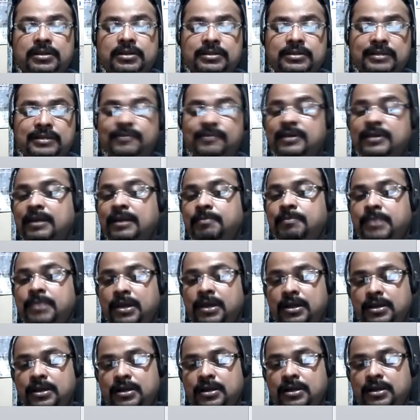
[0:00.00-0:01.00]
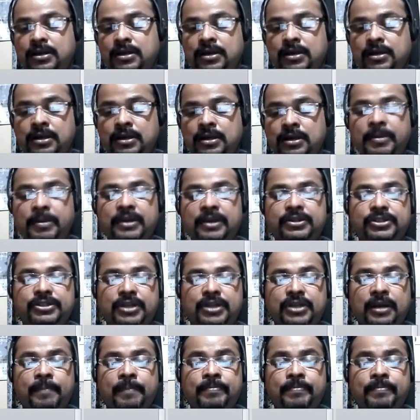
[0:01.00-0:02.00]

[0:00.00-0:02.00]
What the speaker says: developed dementia.